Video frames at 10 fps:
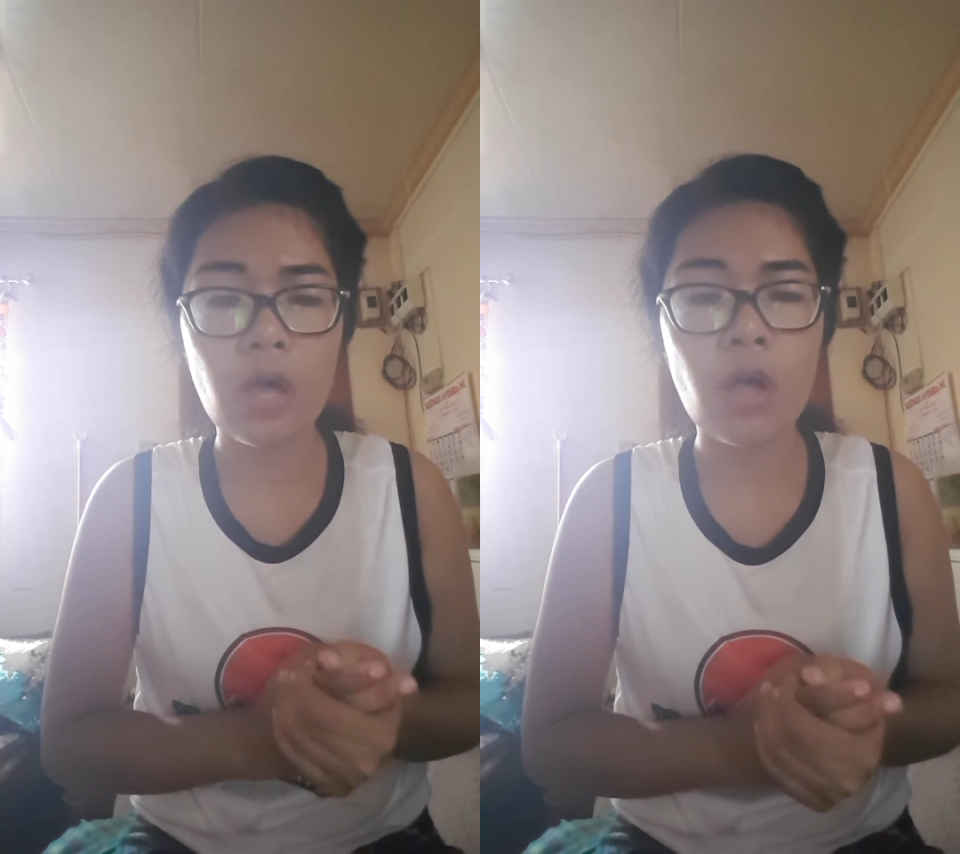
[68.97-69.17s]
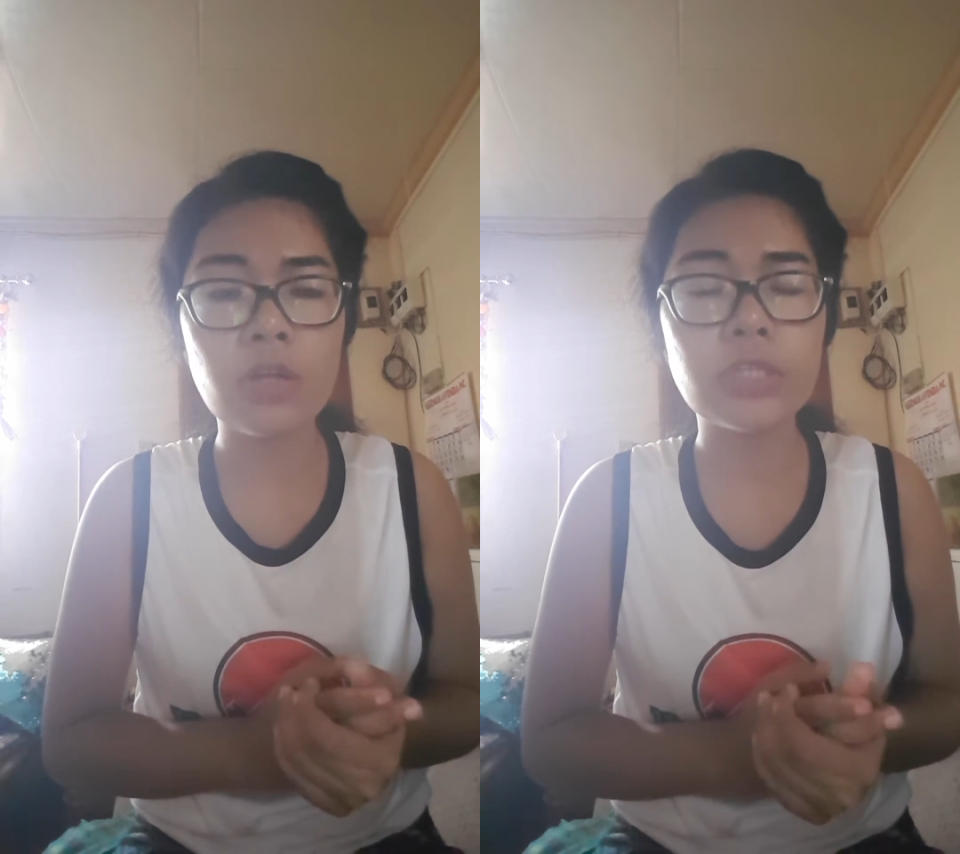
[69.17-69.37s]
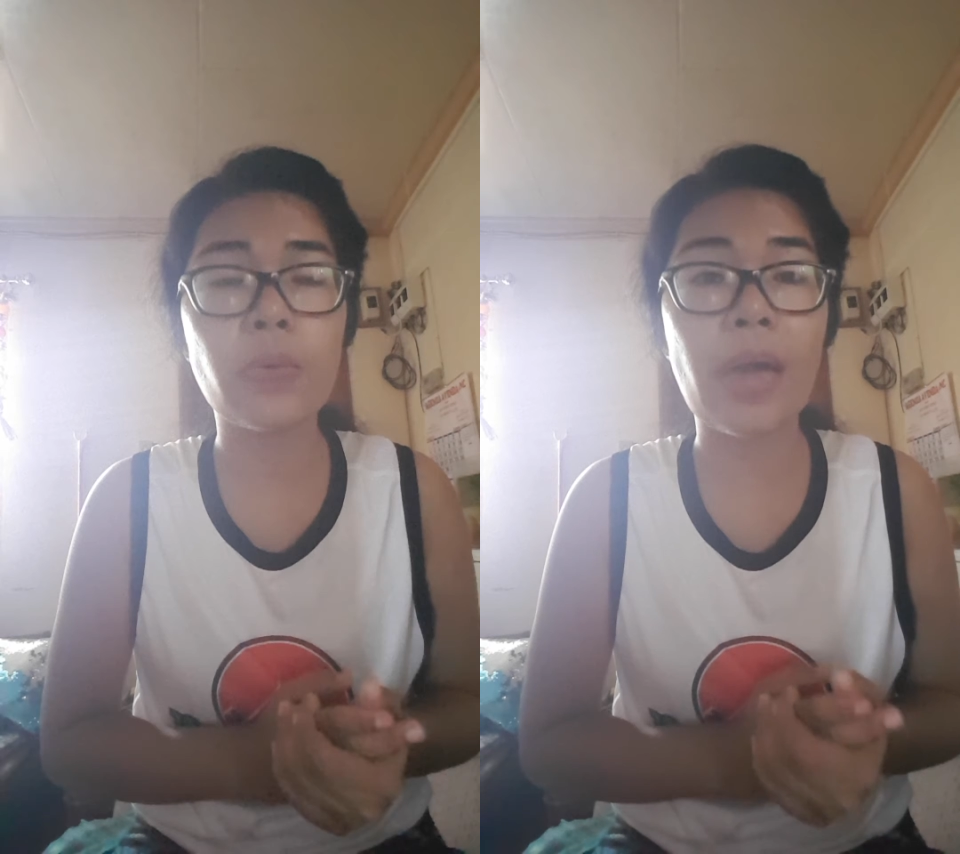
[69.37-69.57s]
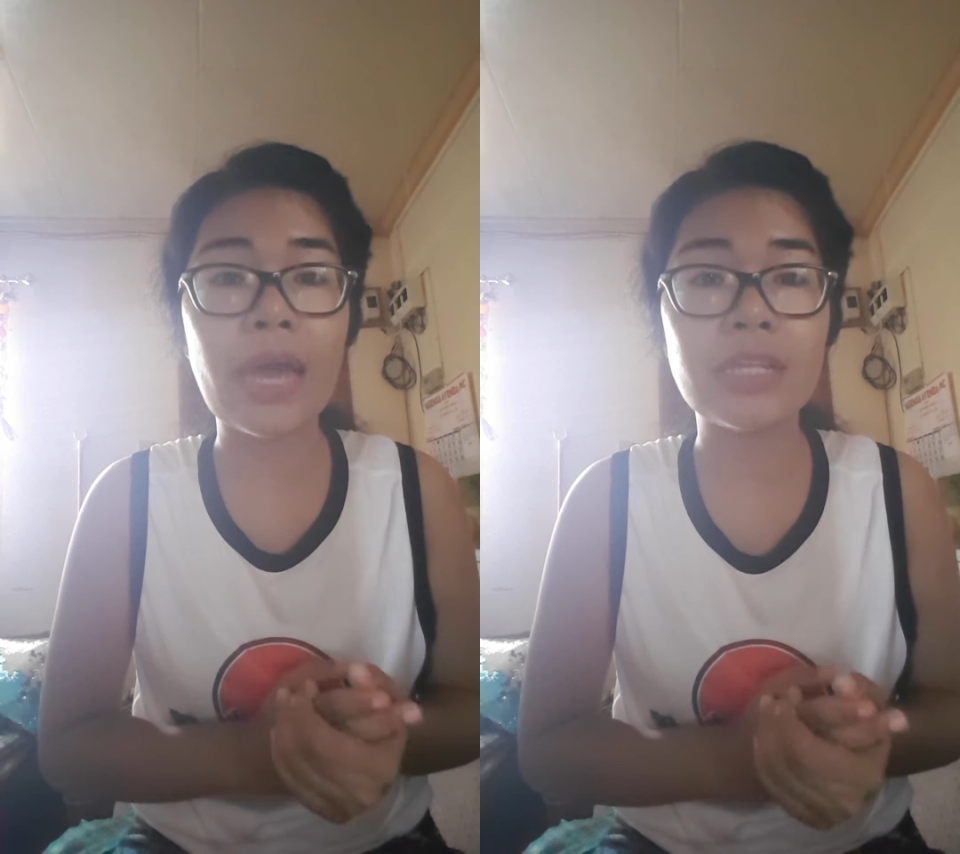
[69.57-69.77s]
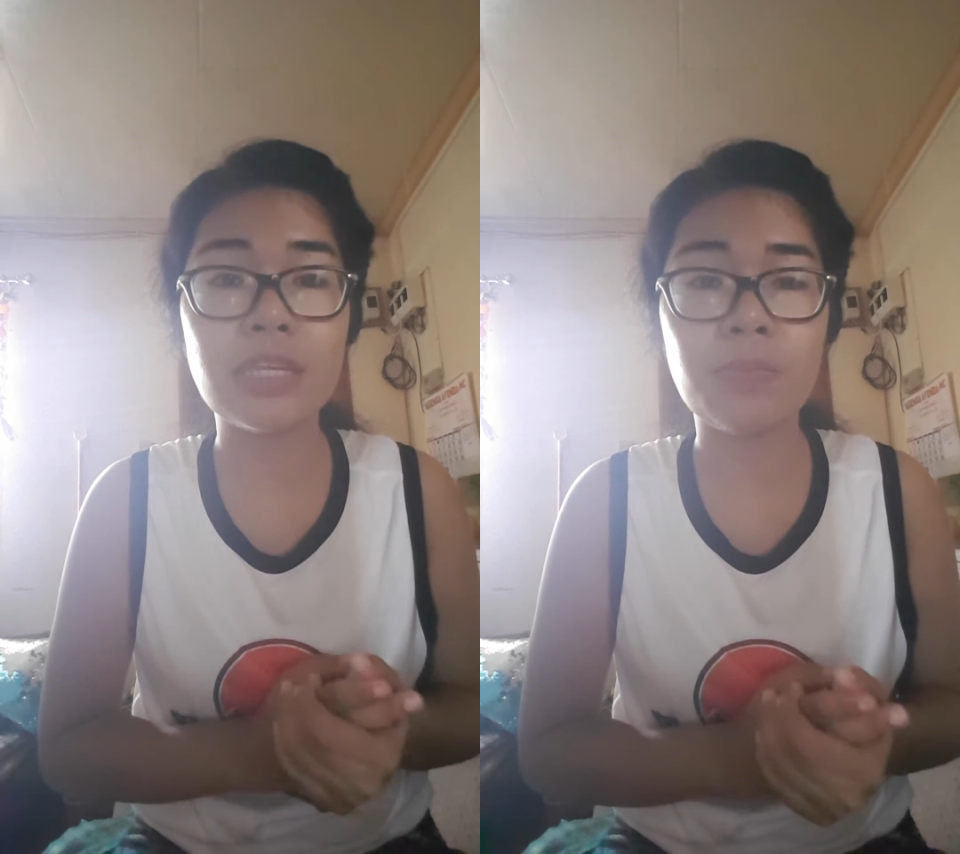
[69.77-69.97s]
also
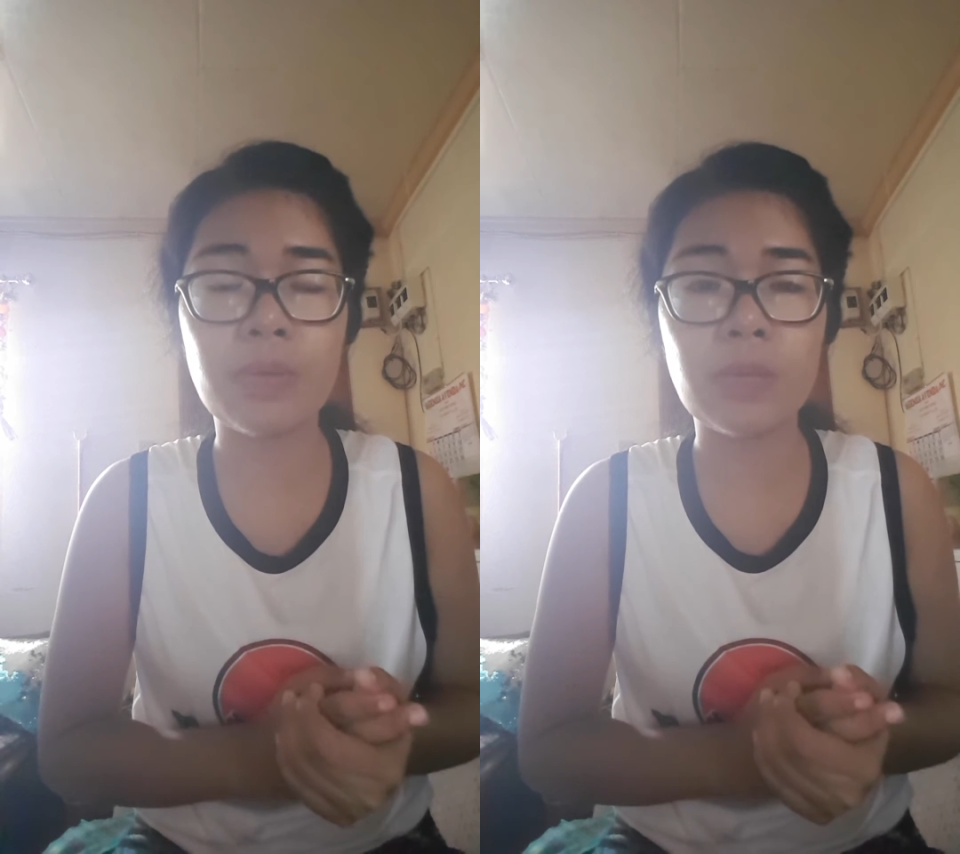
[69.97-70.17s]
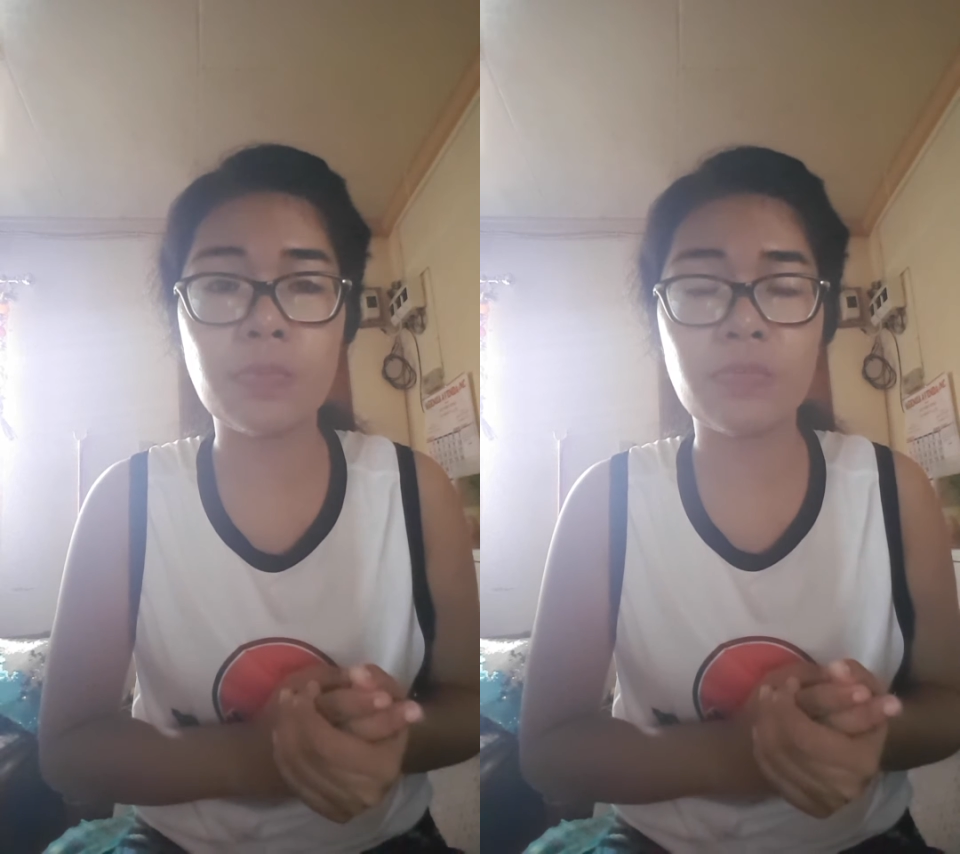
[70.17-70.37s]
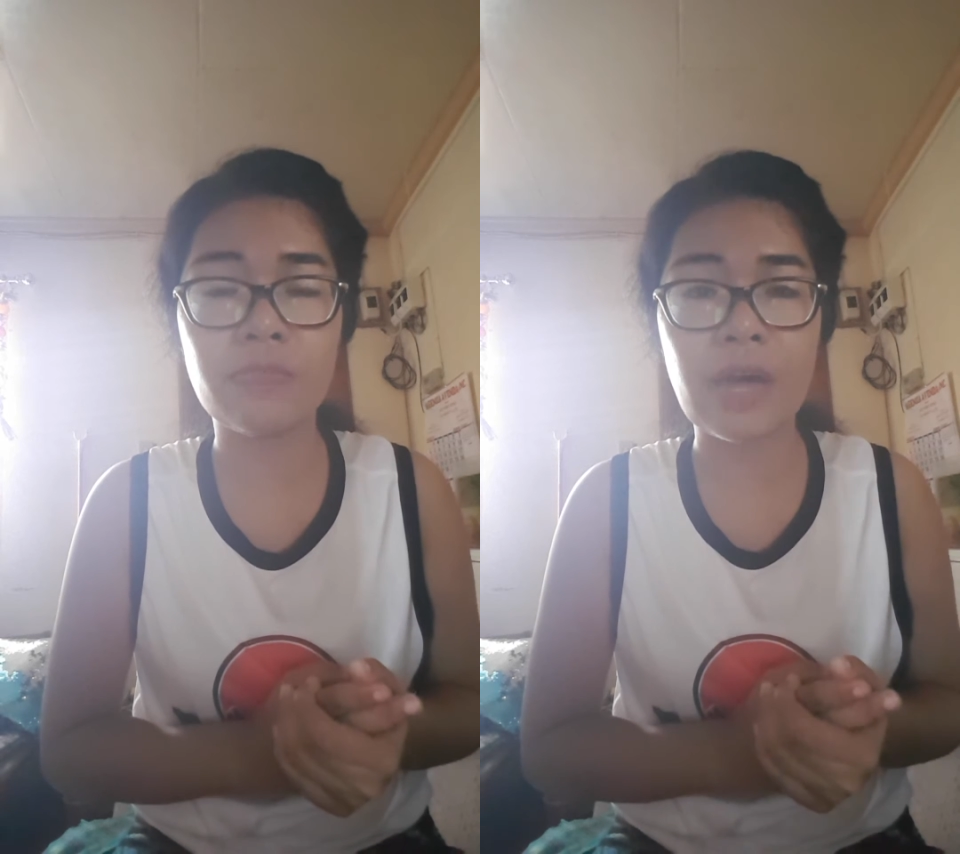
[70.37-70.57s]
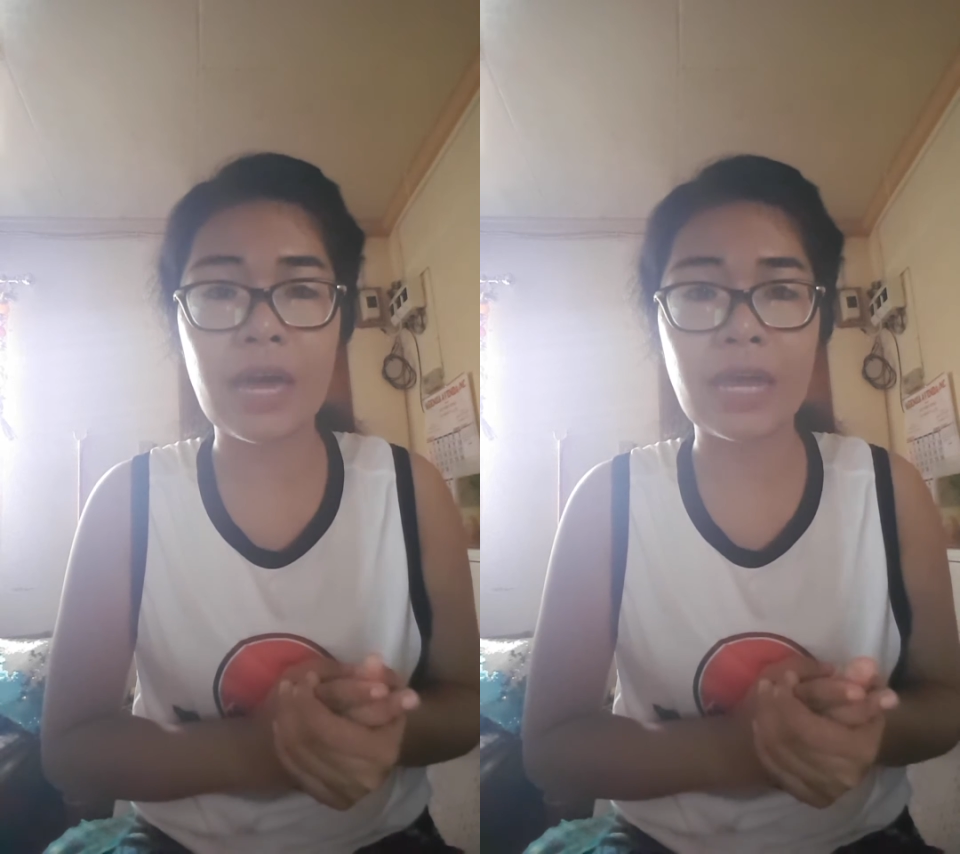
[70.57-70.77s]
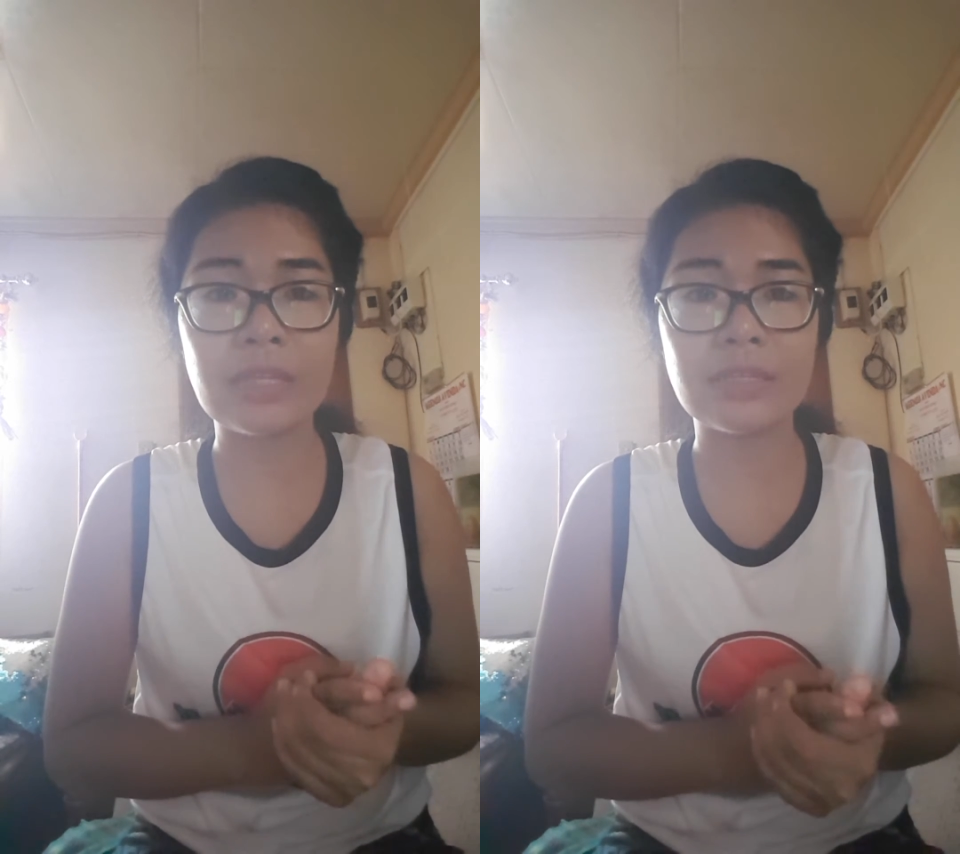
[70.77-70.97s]
IDP
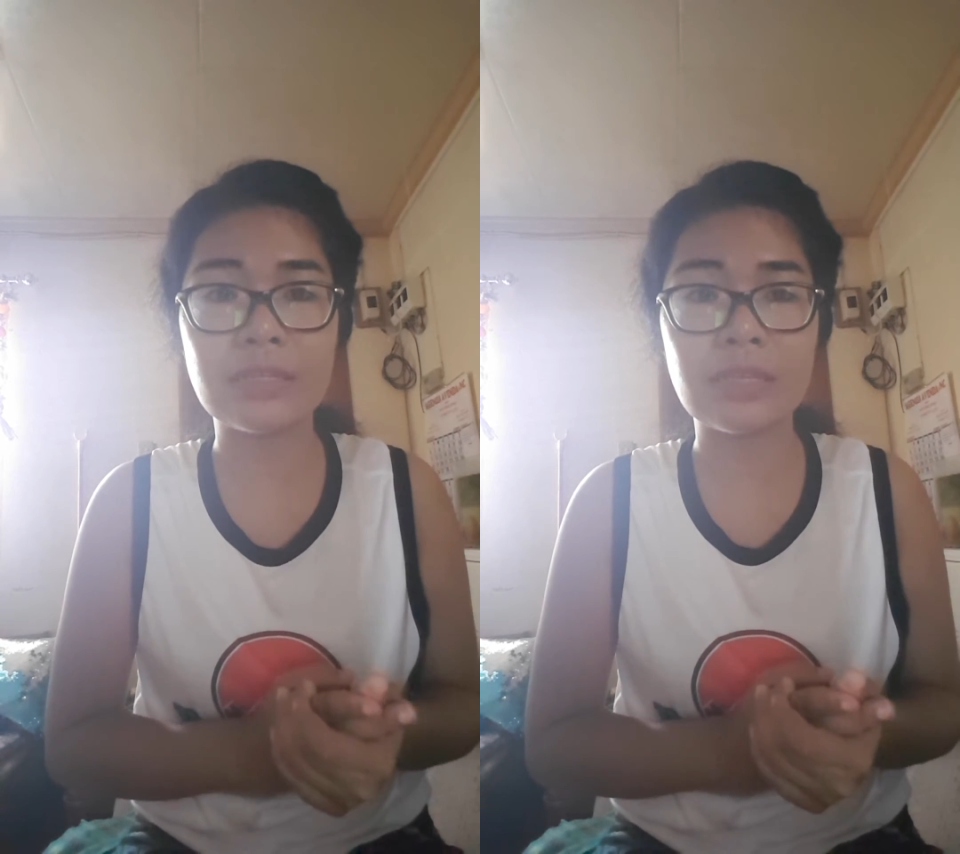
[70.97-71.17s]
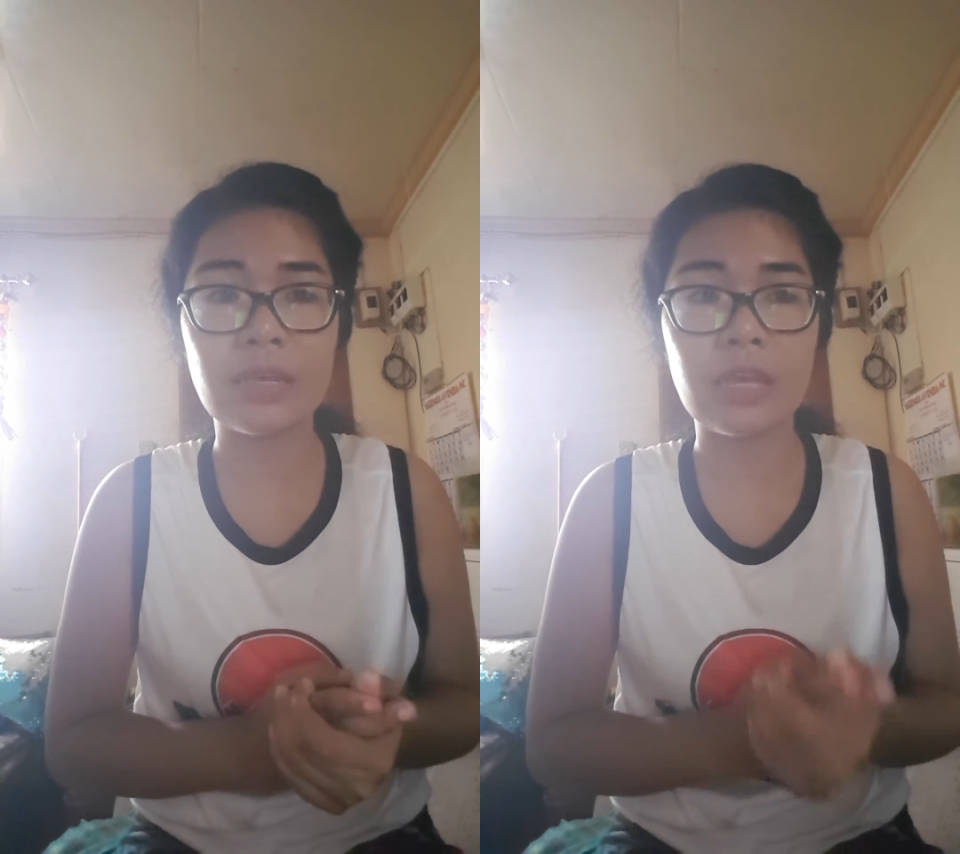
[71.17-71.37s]
provides